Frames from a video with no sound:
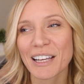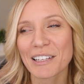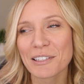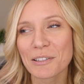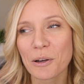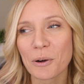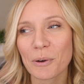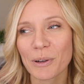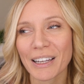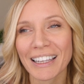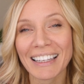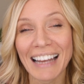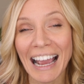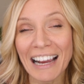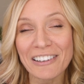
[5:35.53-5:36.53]
So
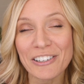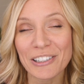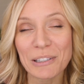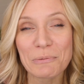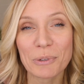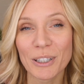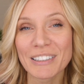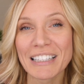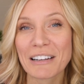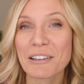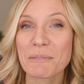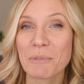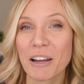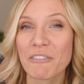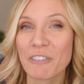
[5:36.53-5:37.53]
it actually worked out
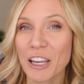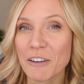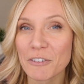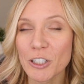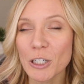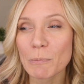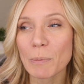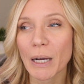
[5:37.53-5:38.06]
in my favor,